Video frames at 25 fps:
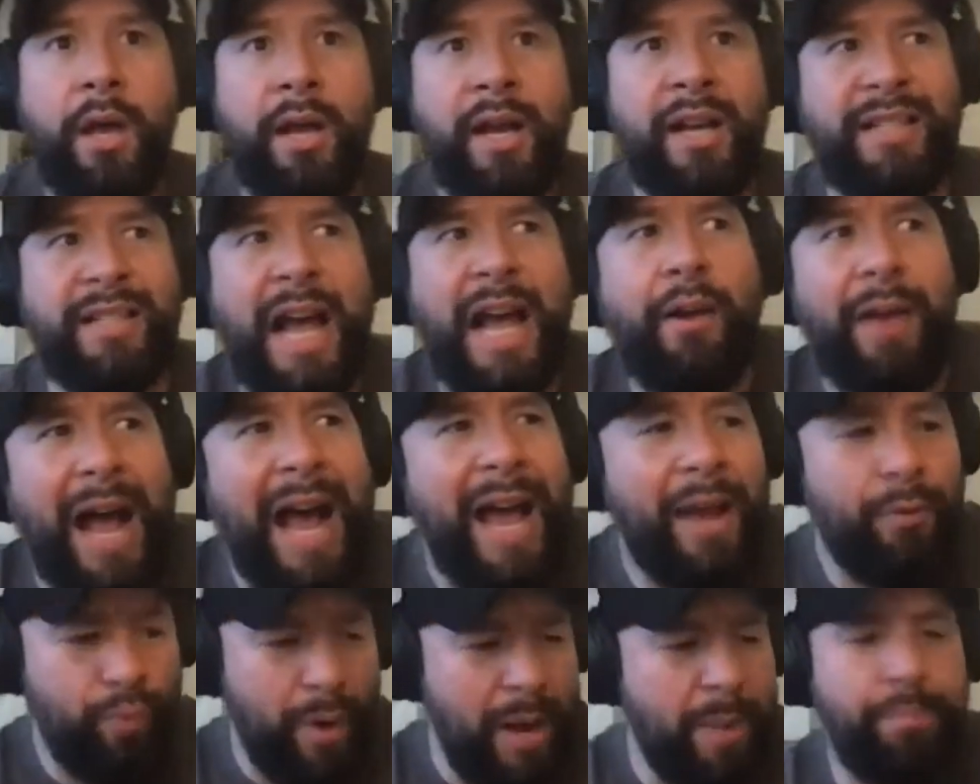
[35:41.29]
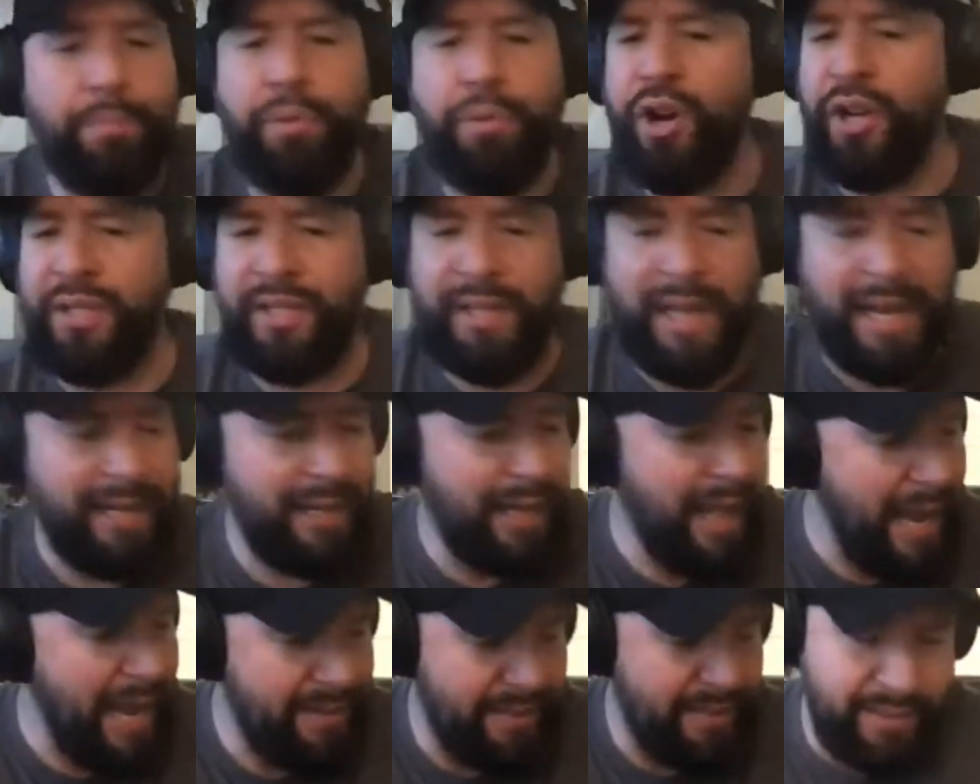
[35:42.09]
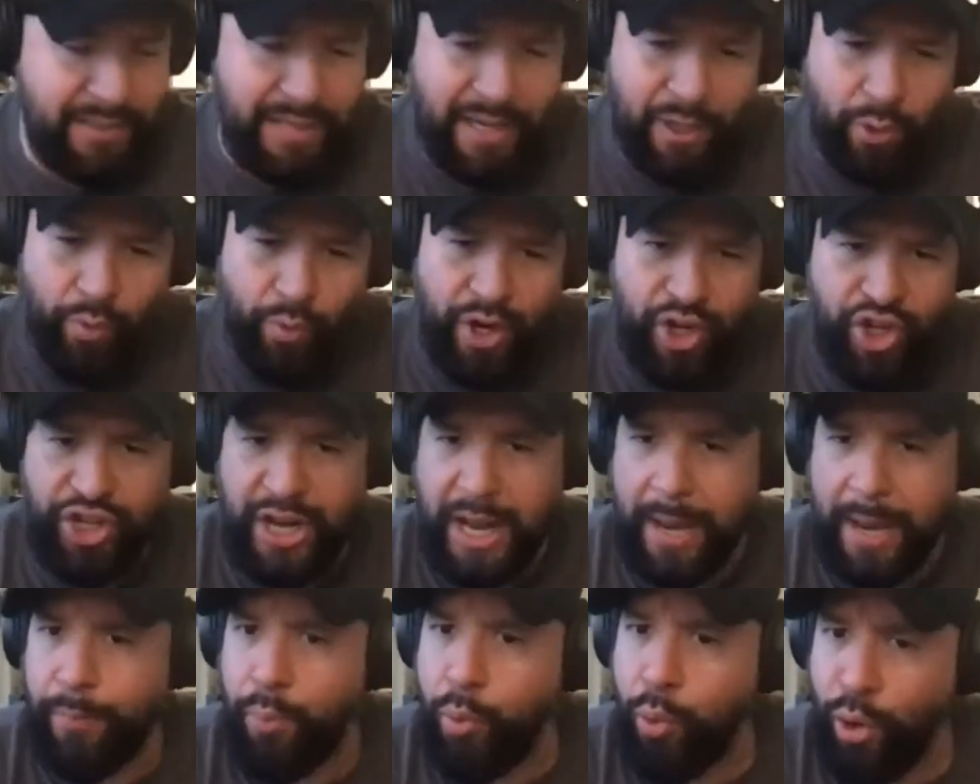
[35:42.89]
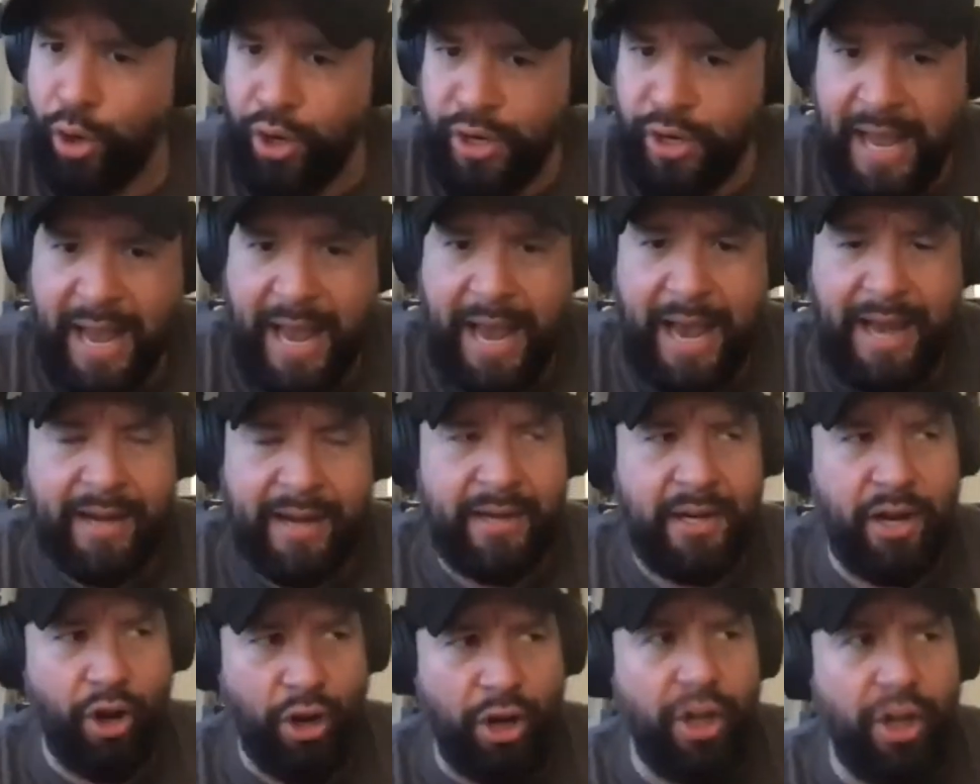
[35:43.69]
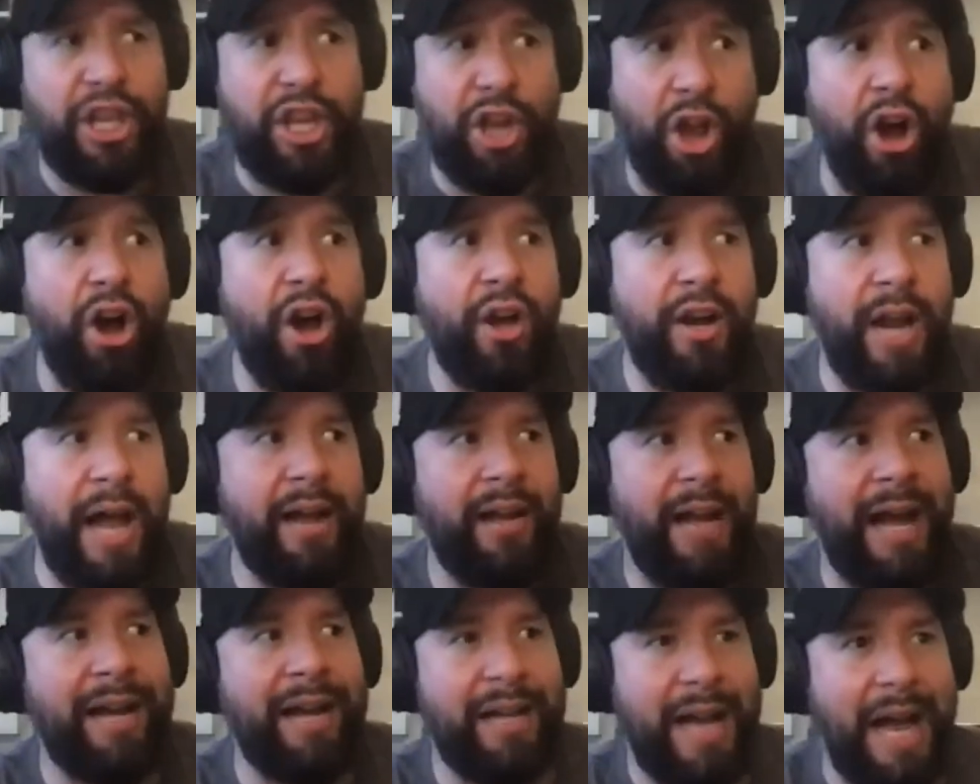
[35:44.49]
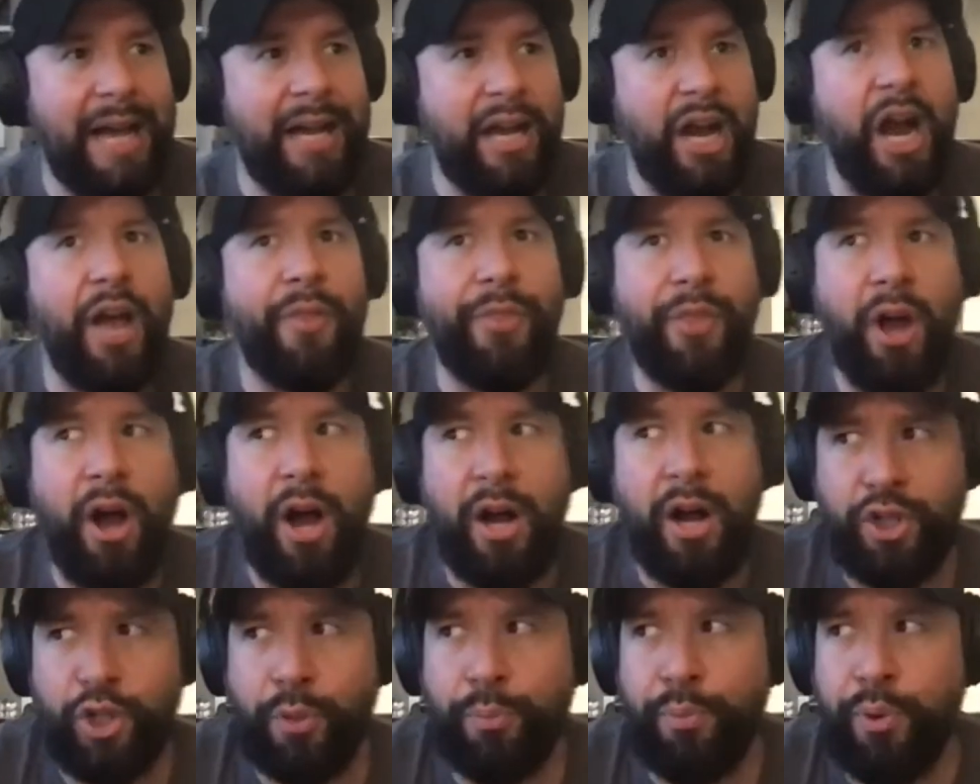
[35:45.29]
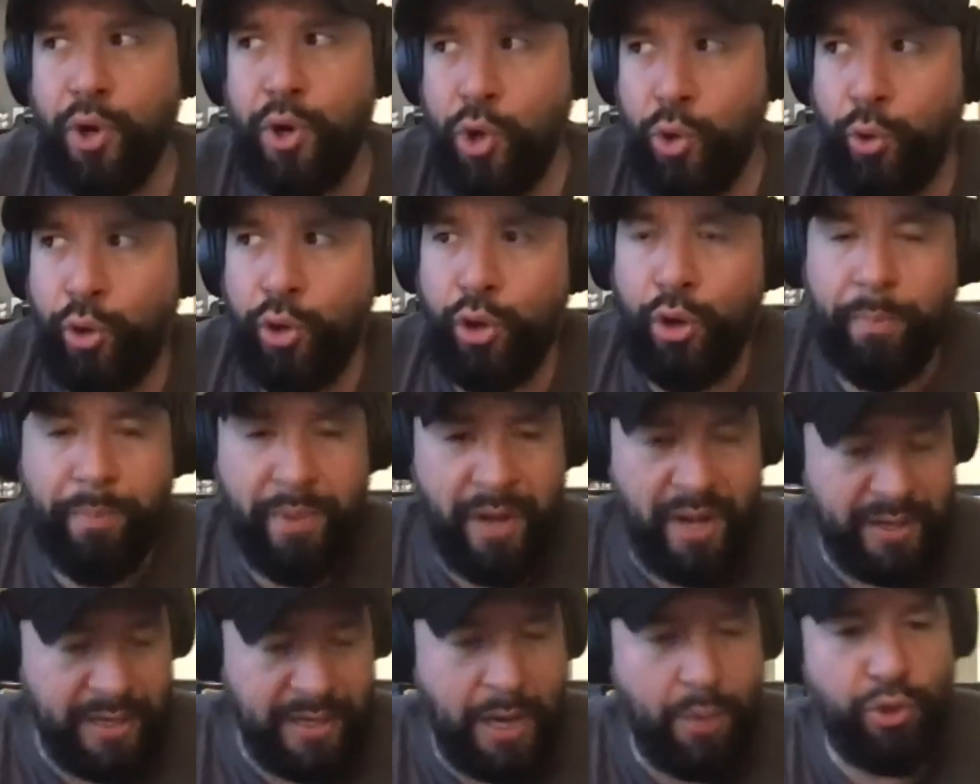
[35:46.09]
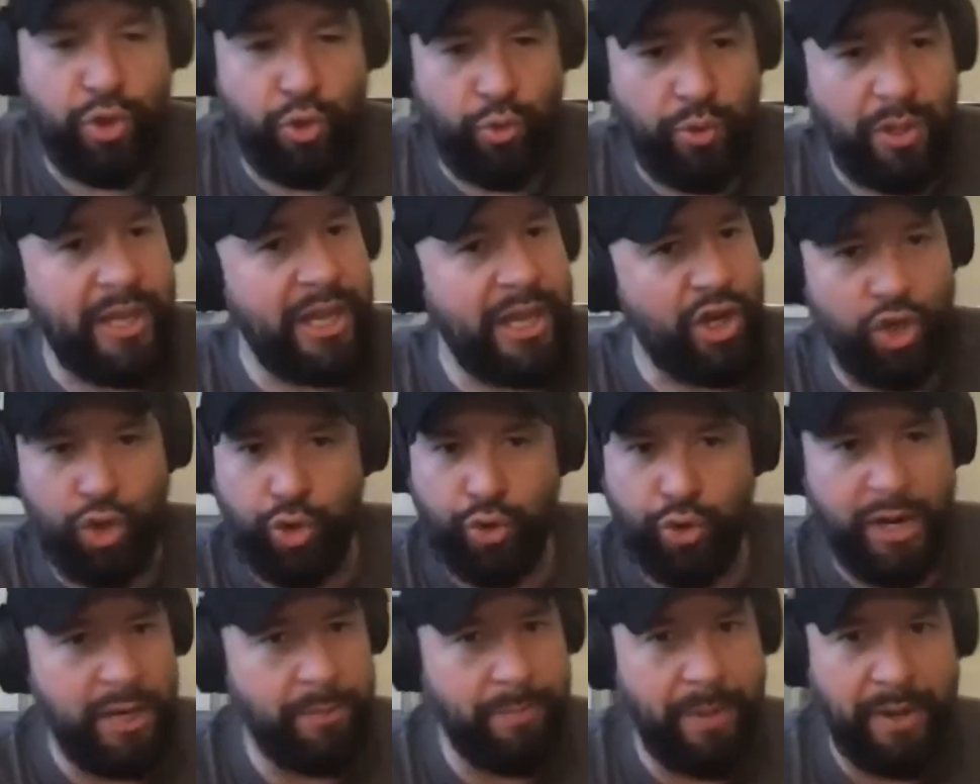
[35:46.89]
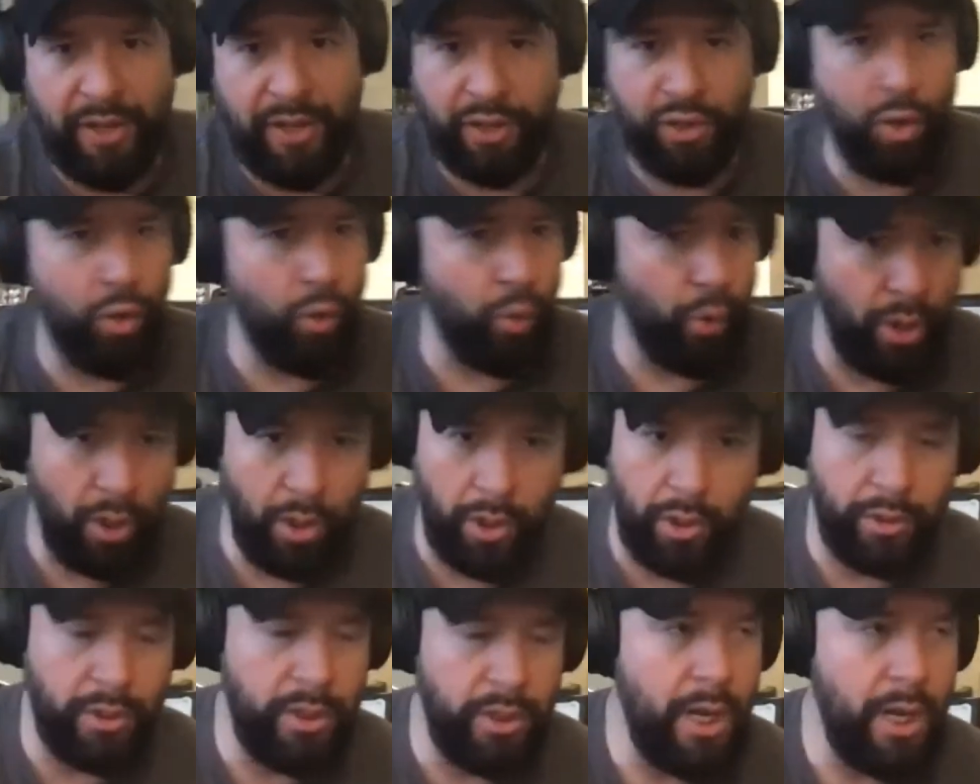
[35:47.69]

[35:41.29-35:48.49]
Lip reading: because I had read books like classics like Rich Dad Poor Dad, and early on I caught the entrepreneurial bug, and I was really intrigued by this whole world.